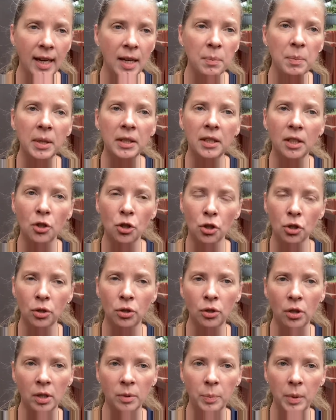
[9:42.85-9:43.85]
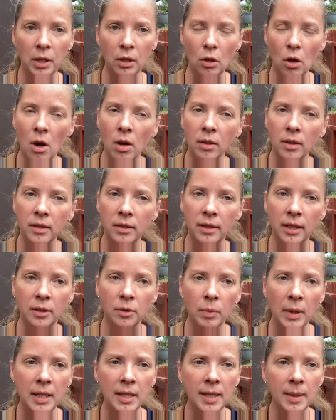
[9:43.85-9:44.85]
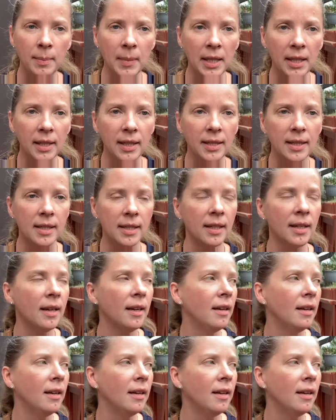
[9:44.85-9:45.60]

but it should not be longer than 20 minutes.